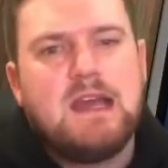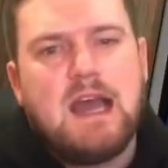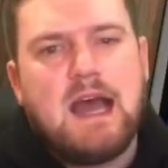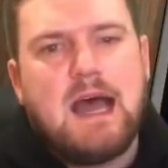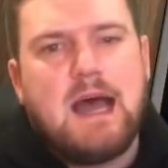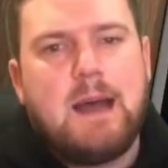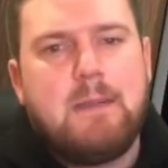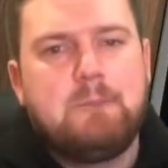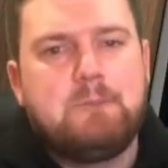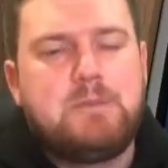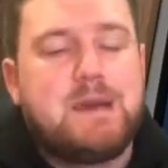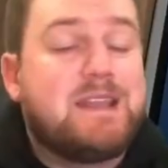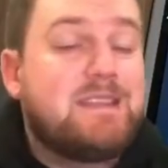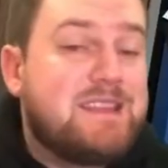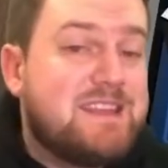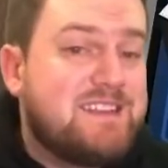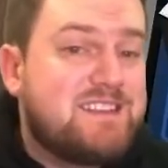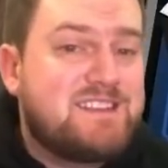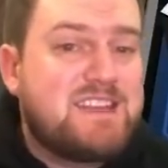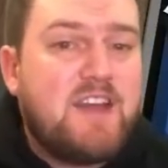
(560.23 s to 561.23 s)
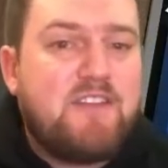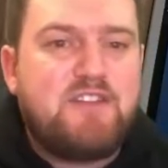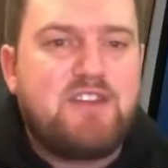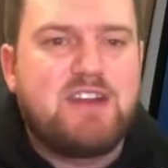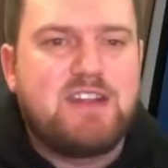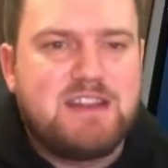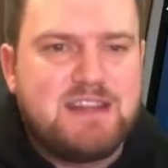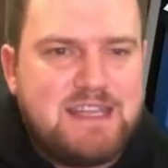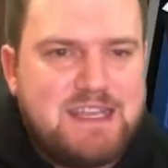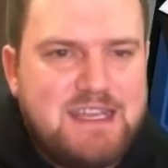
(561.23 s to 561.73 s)
But there's
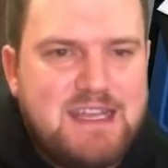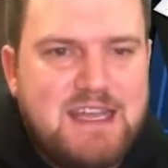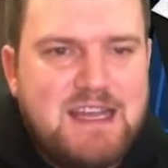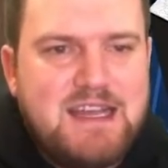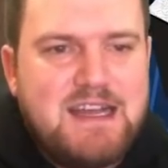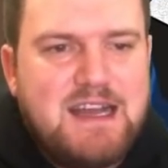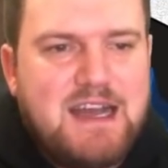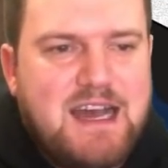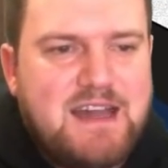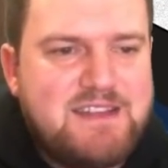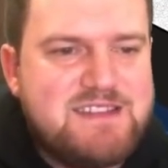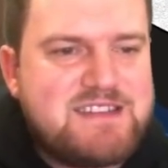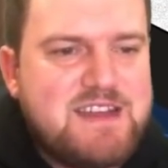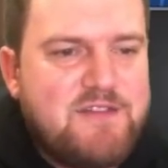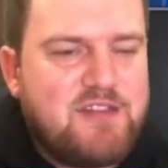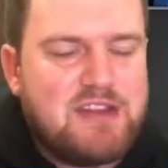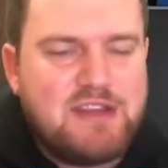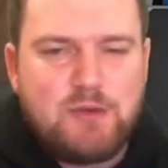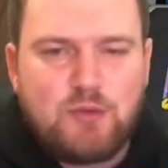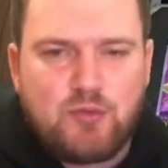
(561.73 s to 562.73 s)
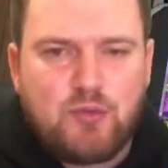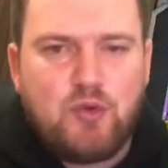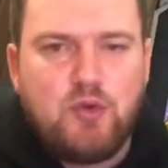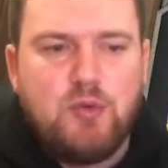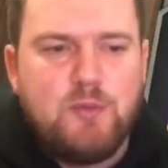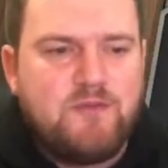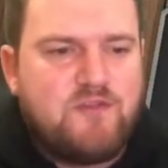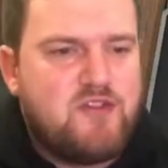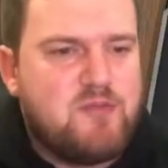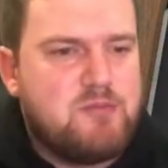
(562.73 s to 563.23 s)
definitely
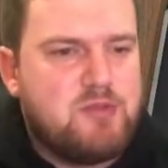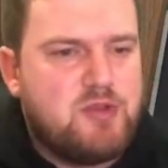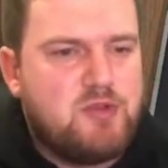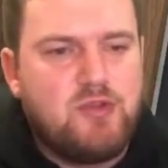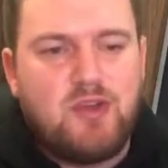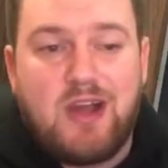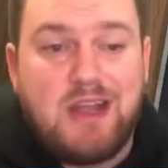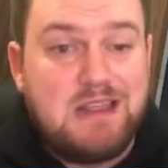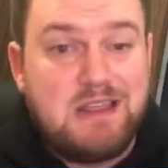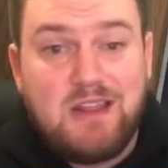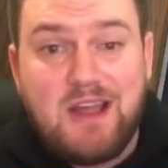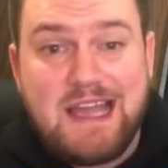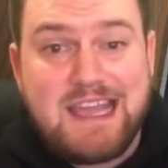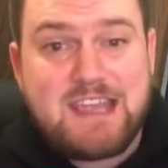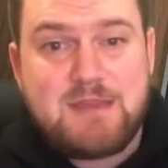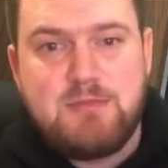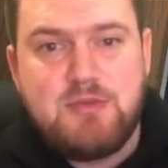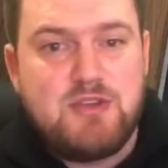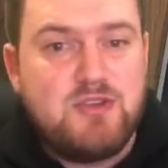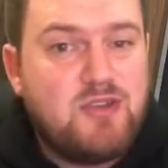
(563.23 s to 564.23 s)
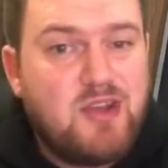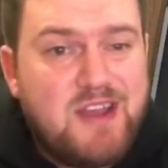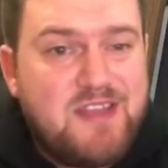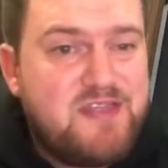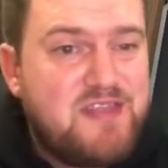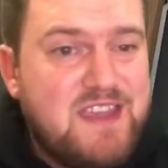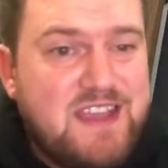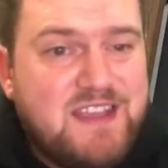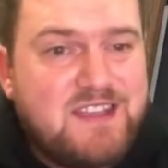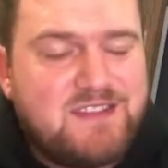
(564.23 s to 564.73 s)
room for Mew. I like Mew. I
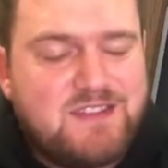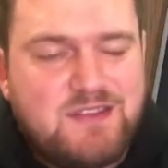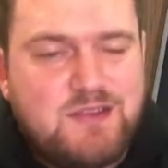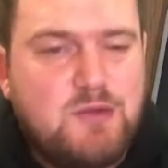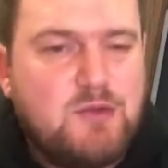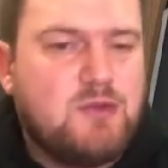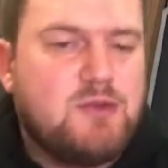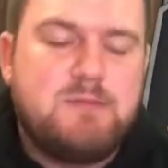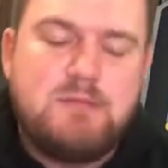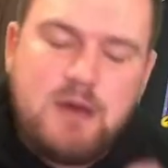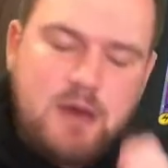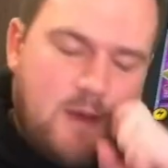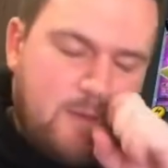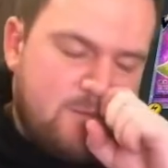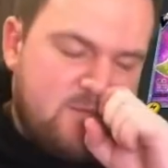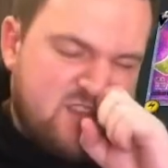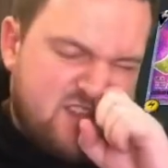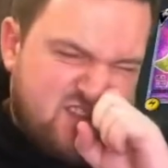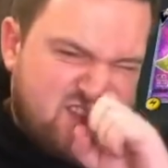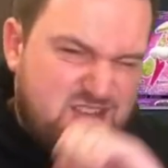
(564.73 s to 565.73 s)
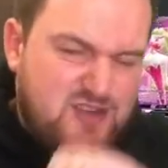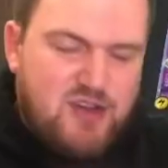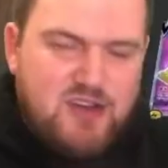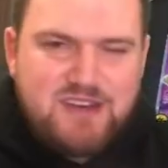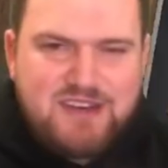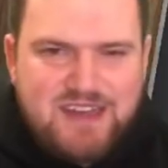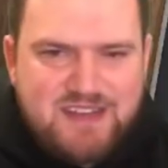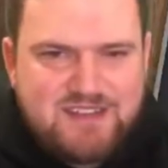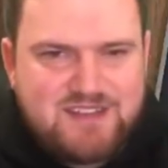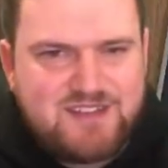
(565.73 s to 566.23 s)
think it's good, but I'm just
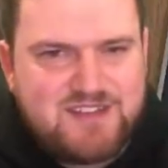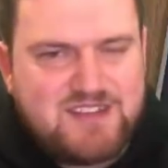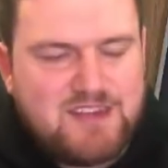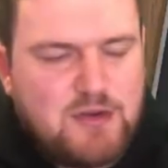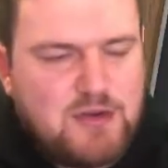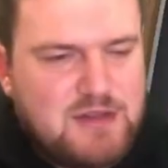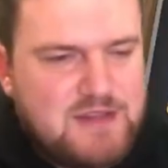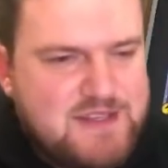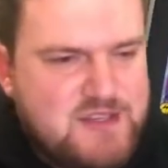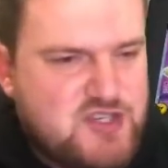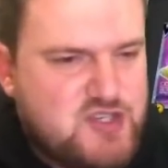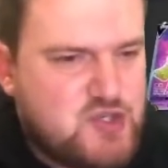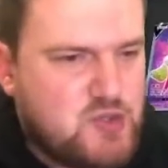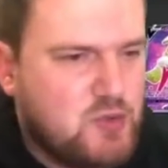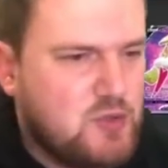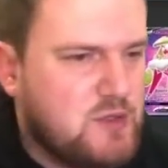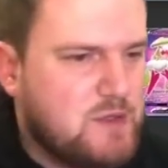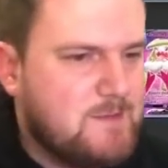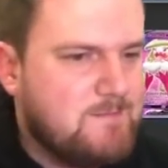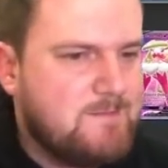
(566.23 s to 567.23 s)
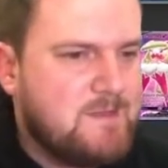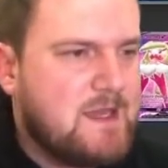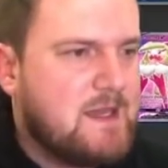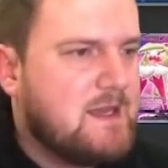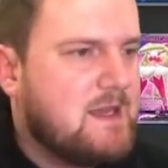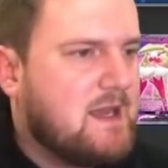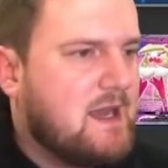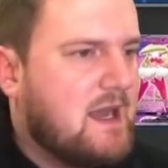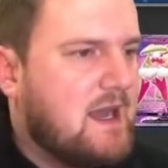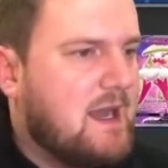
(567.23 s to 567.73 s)
not necessarily sure
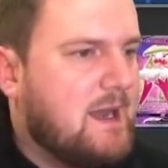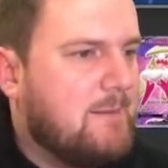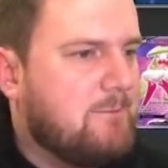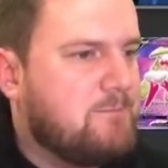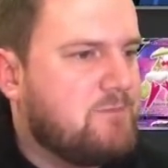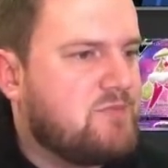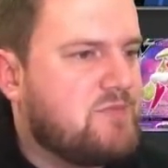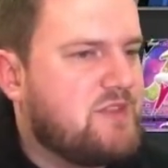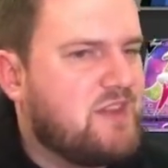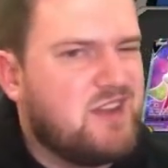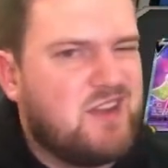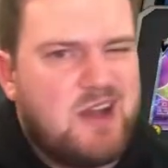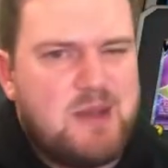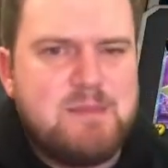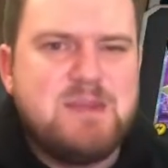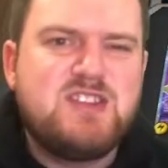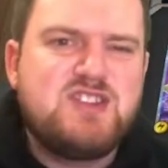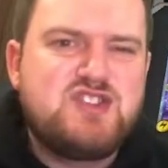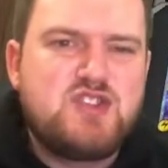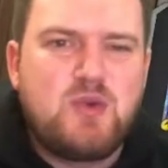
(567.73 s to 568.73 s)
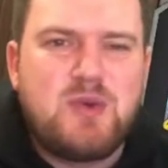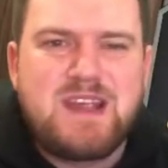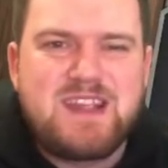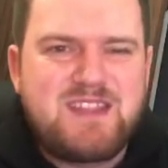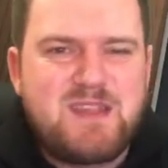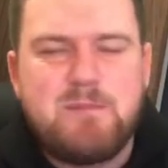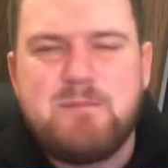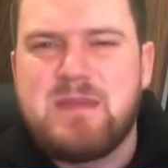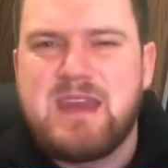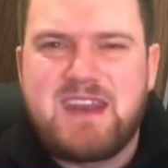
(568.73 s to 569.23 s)
that I'm enjoying
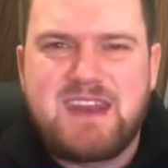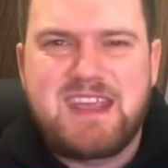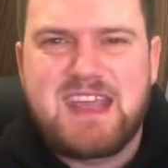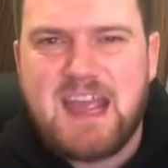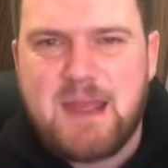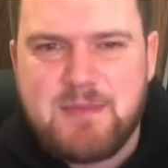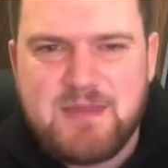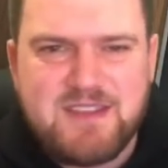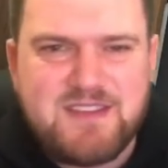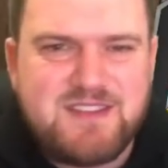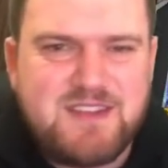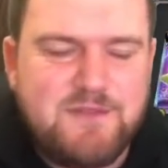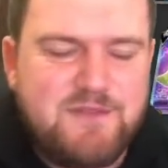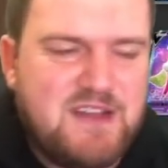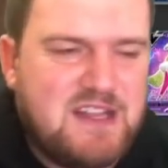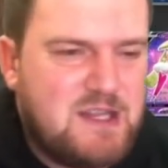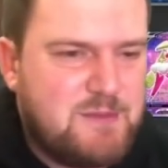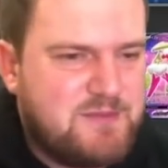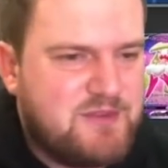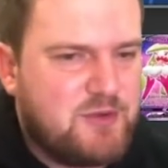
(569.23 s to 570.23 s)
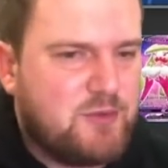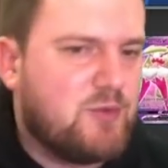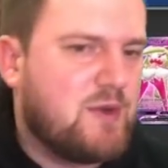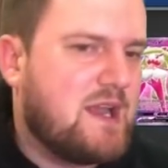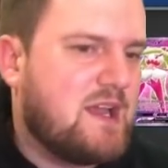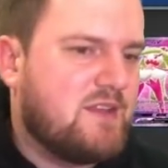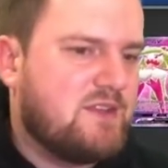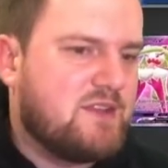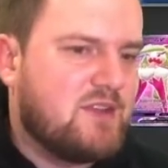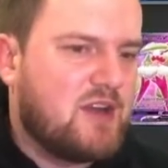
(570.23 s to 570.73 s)
the metagame that's developed
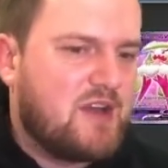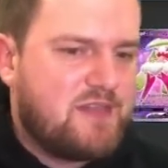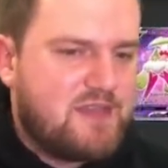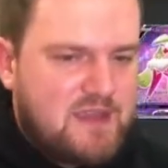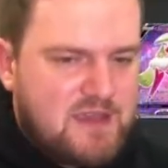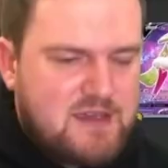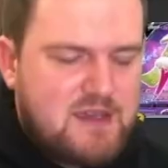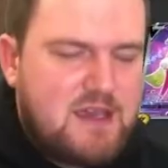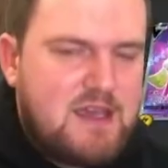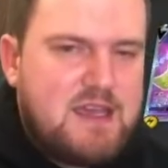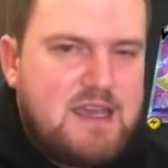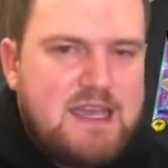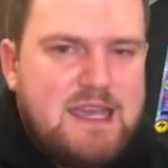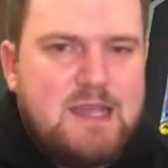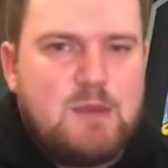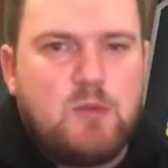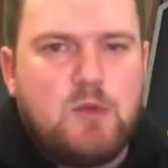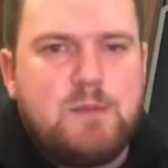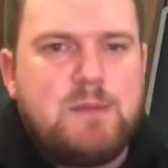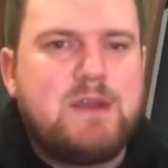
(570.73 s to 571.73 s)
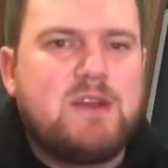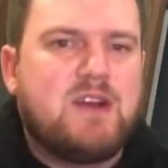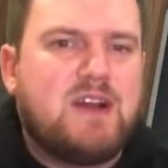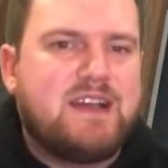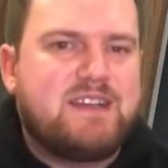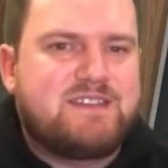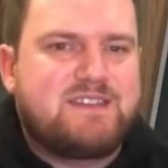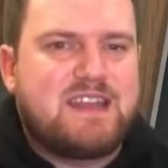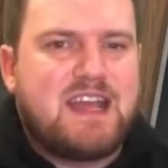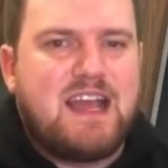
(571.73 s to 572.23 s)
around it. I think it would be
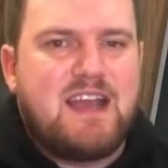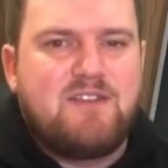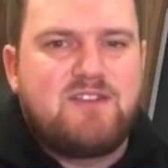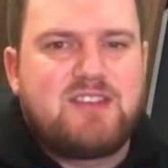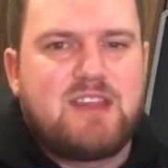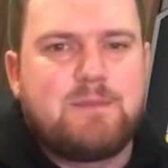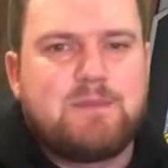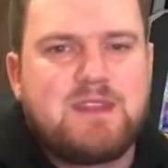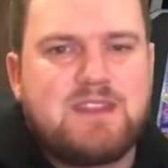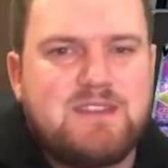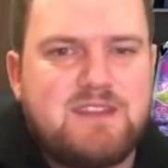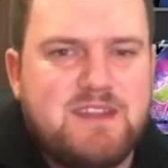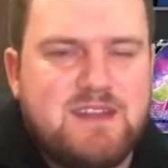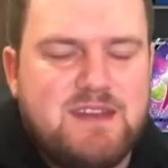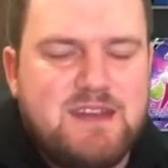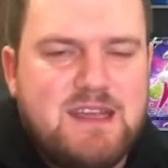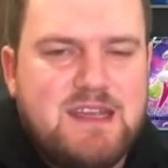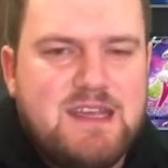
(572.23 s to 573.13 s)
nice to have something that